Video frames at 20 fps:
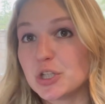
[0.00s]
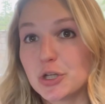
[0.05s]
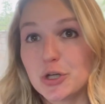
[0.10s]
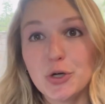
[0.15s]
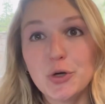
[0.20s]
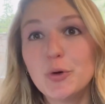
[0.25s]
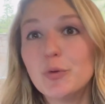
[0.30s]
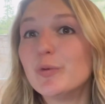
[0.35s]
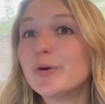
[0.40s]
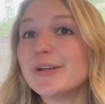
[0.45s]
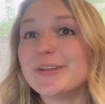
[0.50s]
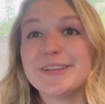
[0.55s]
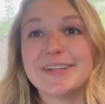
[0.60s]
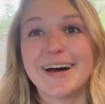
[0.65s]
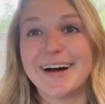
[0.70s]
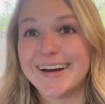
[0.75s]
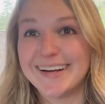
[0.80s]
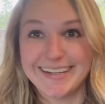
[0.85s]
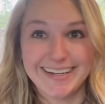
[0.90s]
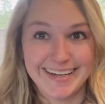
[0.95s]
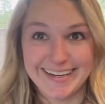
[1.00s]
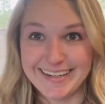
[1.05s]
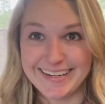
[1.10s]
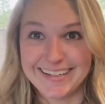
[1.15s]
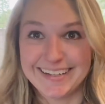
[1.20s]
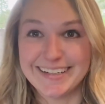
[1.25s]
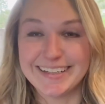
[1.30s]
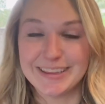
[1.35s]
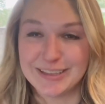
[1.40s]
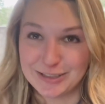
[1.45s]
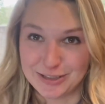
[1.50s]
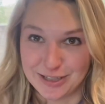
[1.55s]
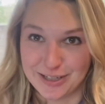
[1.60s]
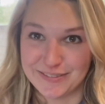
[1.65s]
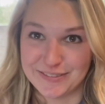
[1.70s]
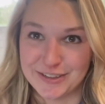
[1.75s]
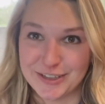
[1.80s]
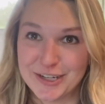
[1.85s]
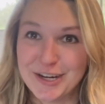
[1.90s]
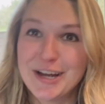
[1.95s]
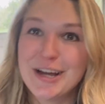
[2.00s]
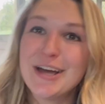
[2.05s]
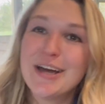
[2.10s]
you will not get it in the cover.